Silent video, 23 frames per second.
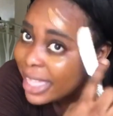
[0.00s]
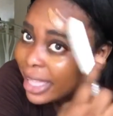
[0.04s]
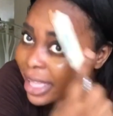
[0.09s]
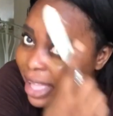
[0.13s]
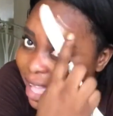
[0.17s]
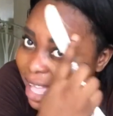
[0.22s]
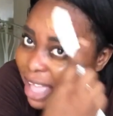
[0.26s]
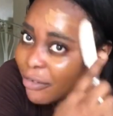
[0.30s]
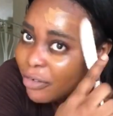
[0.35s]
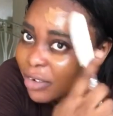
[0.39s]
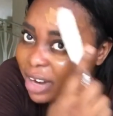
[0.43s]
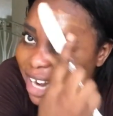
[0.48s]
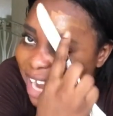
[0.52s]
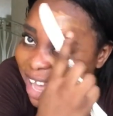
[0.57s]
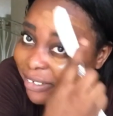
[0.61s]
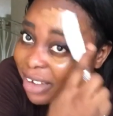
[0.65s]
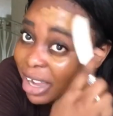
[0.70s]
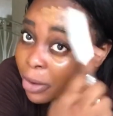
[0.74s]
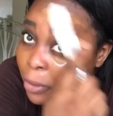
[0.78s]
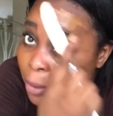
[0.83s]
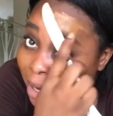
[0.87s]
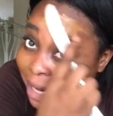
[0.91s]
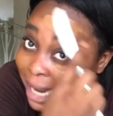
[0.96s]
If I never
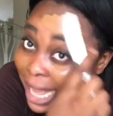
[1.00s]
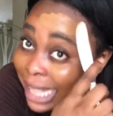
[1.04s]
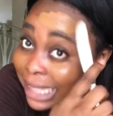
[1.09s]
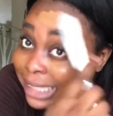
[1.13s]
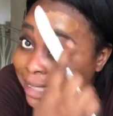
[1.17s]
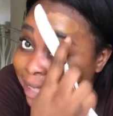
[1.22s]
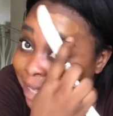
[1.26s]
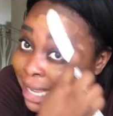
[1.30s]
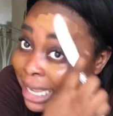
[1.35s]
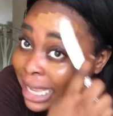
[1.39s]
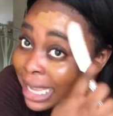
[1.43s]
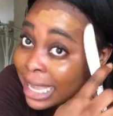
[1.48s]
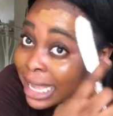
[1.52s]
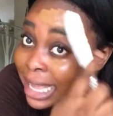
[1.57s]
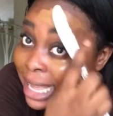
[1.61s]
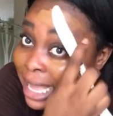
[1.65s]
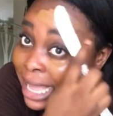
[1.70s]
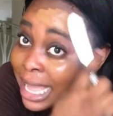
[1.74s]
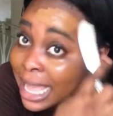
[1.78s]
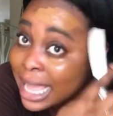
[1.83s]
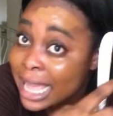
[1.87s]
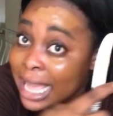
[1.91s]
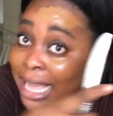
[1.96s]
know that,
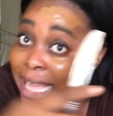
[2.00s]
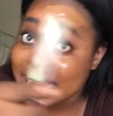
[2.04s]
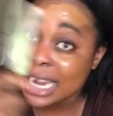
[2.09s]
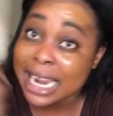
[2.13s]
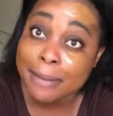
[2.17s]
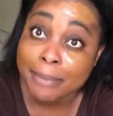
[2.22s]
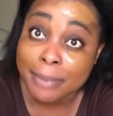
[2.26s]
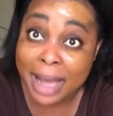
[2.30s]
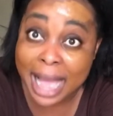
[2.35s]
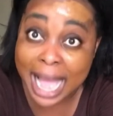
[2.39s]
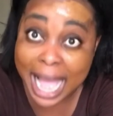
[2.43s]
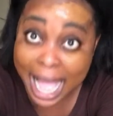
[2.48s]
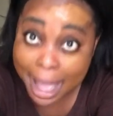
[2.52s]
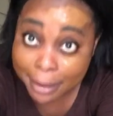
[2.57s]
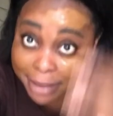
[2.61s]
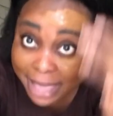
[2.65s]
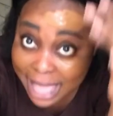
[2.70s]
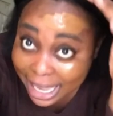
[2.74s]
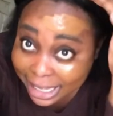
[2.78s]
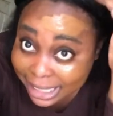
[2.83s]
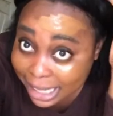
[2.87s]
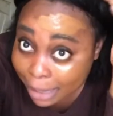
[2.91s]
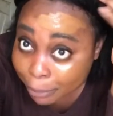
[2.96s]
it depends on Abbi
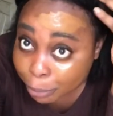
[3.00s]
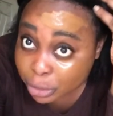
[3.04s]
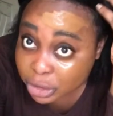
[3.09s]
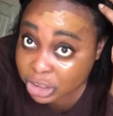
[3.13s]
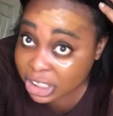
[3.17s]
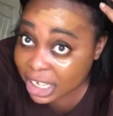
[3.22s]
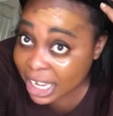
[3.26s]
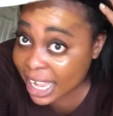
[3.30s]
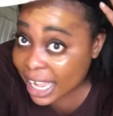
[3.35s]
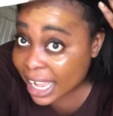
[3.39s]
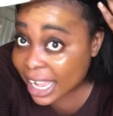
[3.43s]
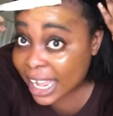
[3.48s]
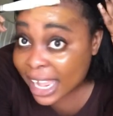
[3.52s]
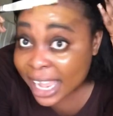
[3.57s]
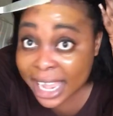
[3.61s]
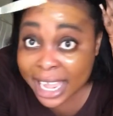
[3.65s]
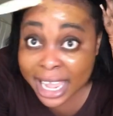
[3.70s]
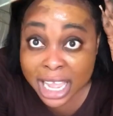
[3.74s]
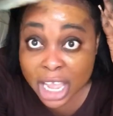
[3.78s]
and Capo J.A.